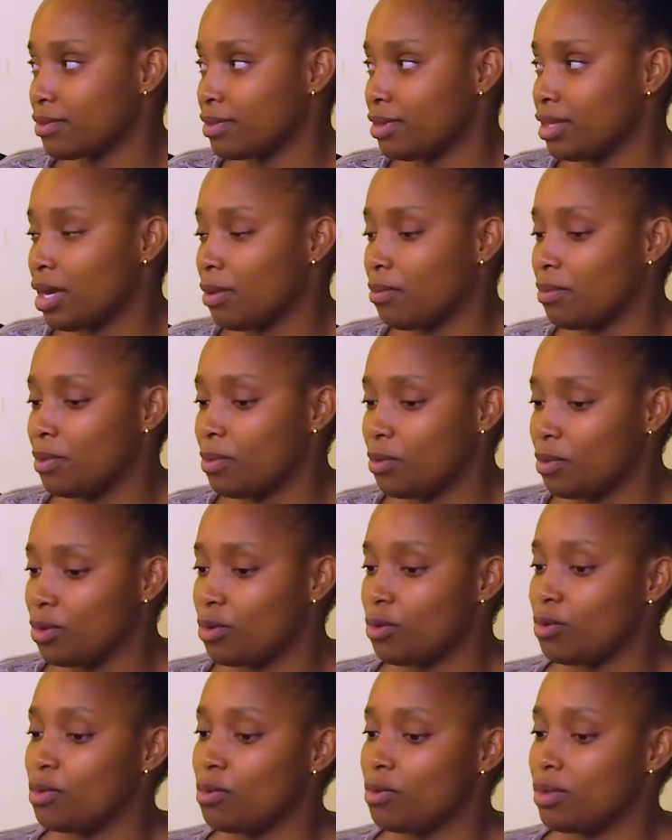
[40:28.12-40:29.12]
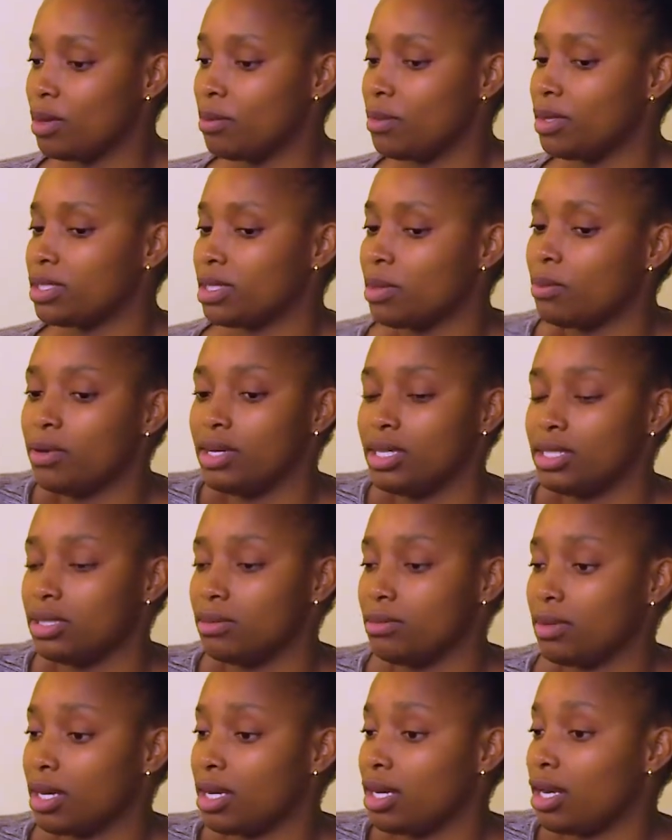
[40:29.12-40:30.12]
There are people whom the
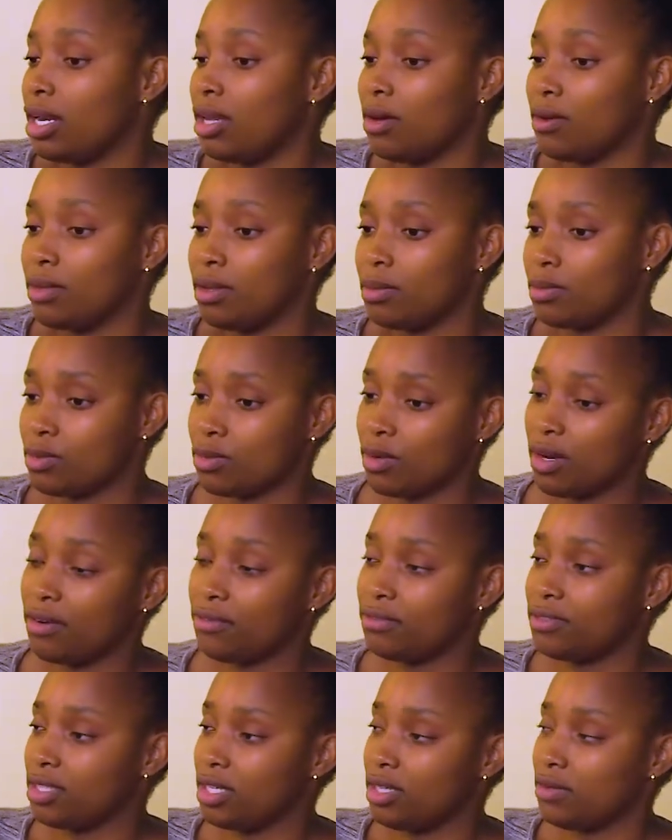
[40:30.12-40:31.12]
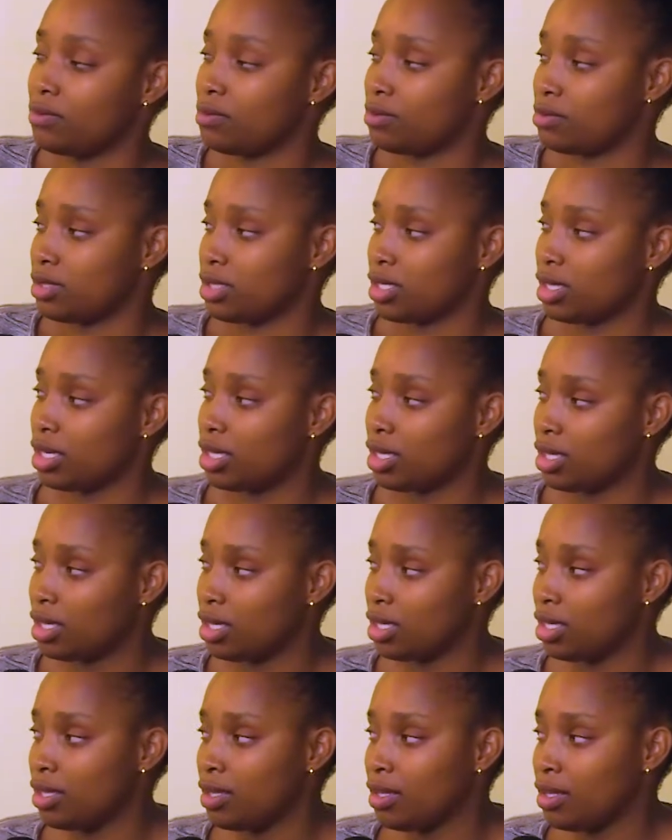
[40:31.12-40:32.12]
metabolism can allow them to have 10 fruits a day.
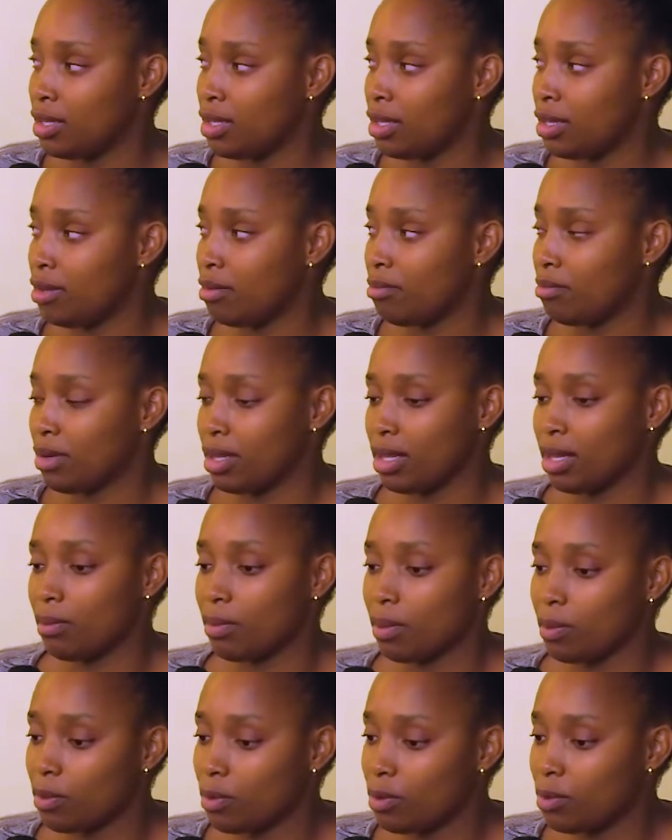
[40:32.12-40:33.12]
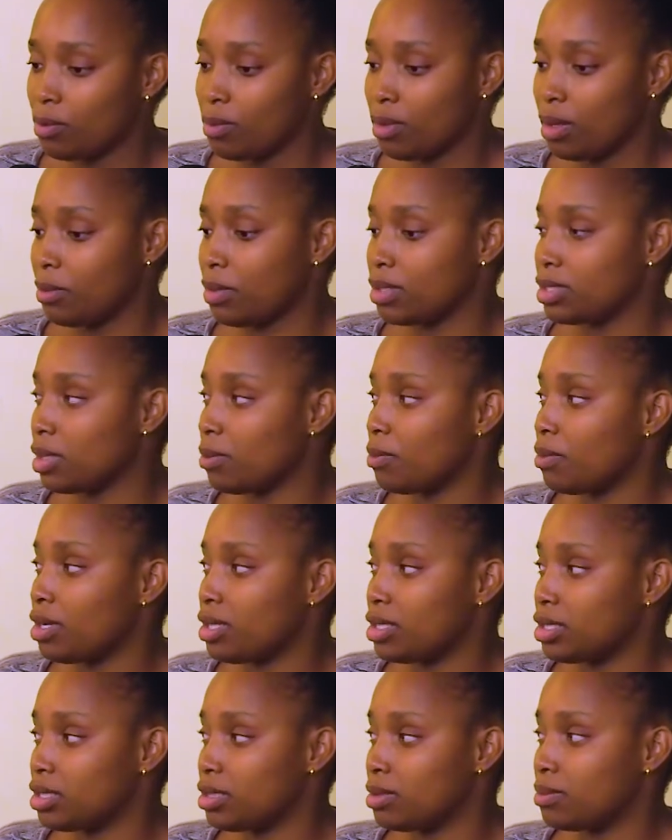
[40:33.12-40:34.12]
But there are people whom the
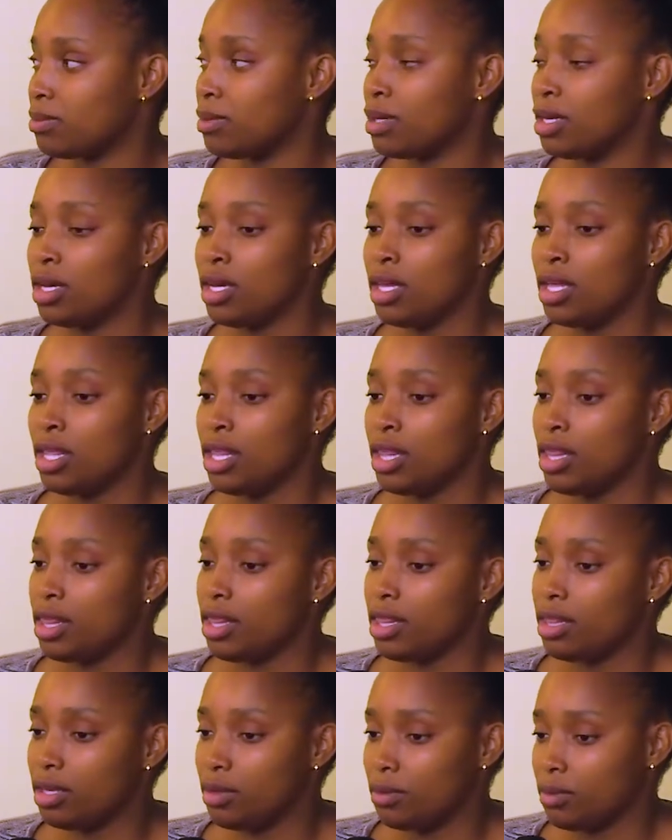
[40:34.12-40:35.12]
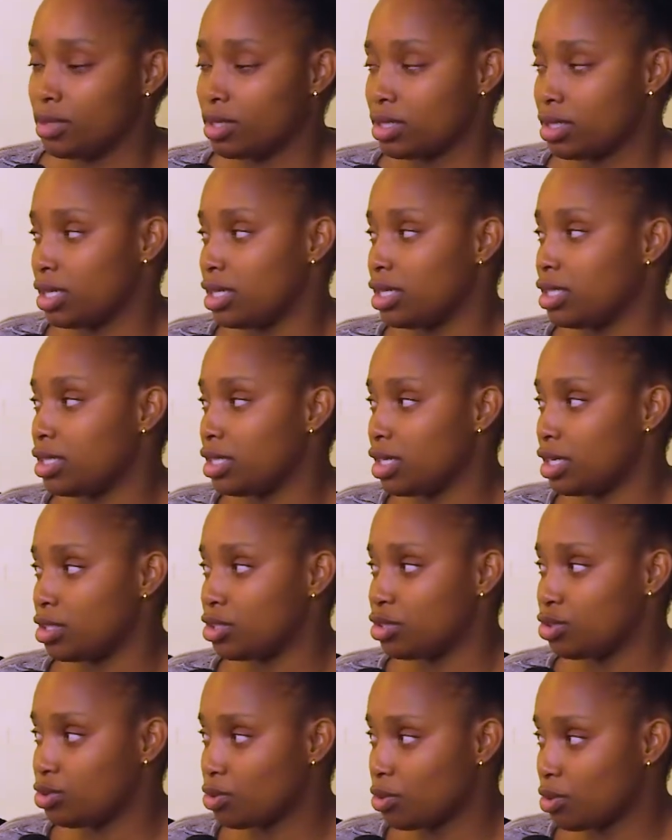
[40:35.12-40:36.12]
metabolism, they will really
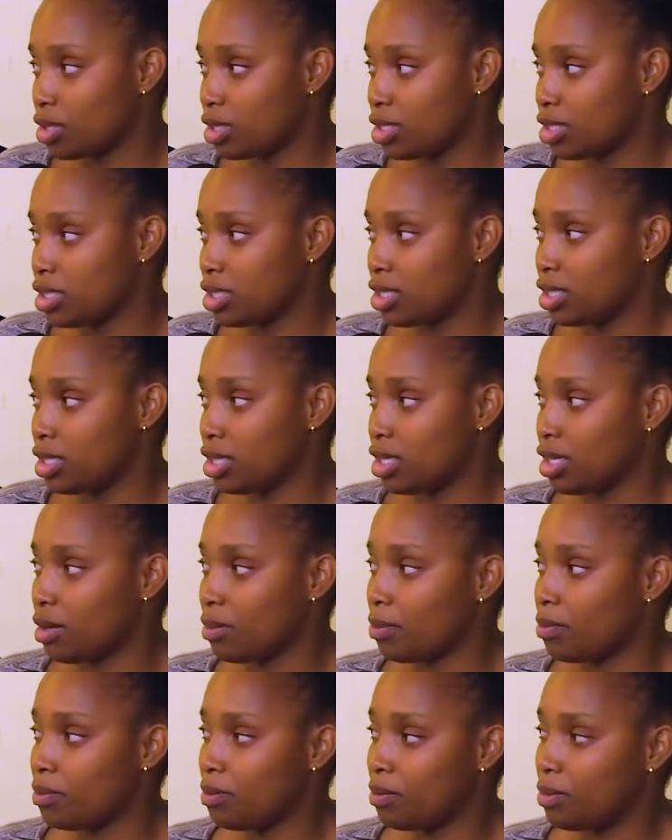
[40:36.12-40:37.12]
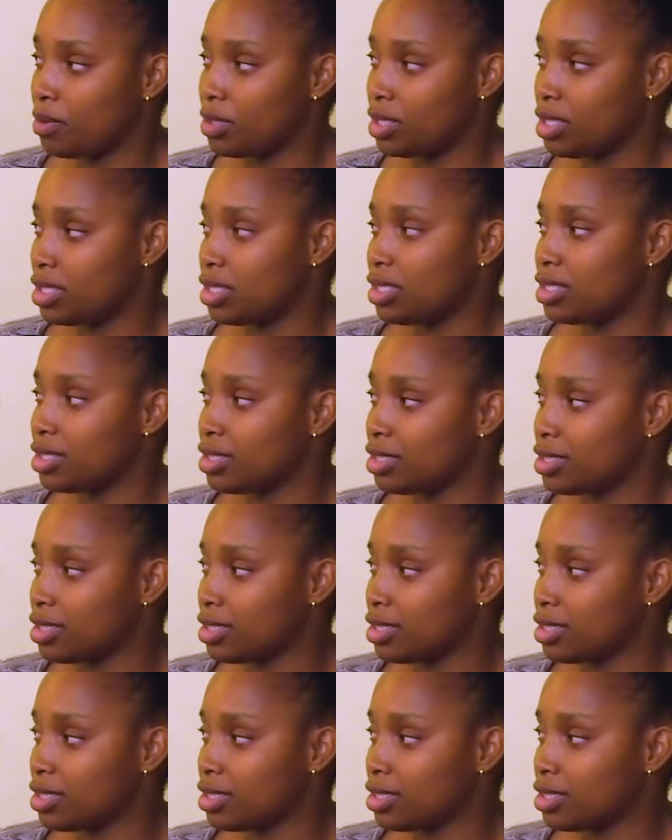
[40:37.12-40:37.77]
get choked in their body